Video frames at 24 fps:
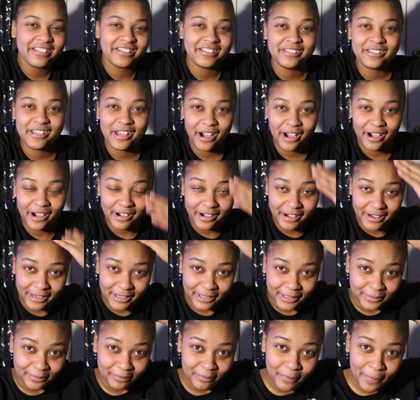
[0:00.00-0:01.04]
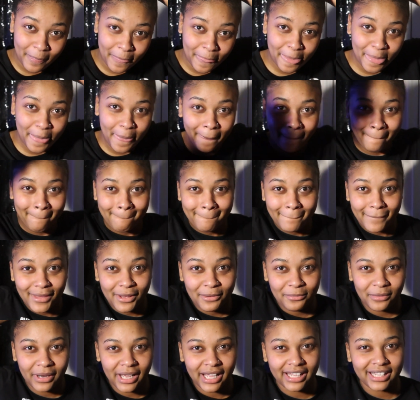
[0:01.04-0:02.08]
Y'all.
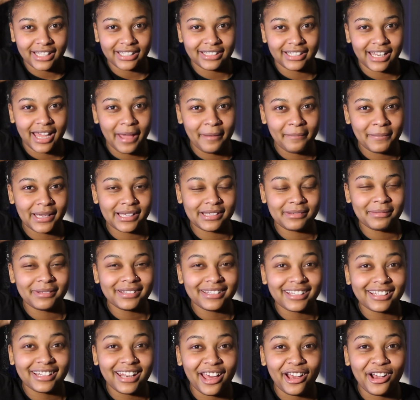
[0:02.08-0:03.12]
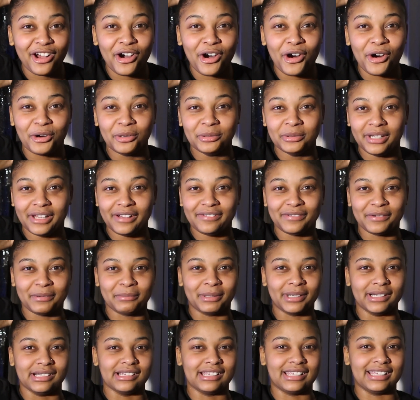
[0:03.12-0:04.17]
Wait, that makes me look like a whole different
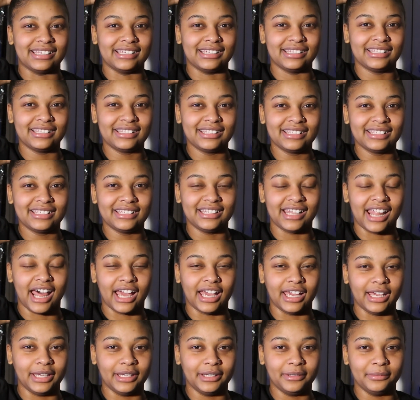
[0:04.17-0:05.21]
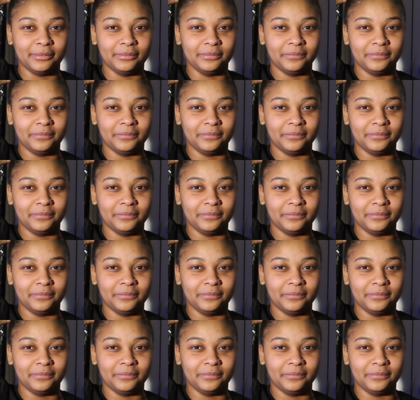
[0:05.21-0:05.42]
person. Like.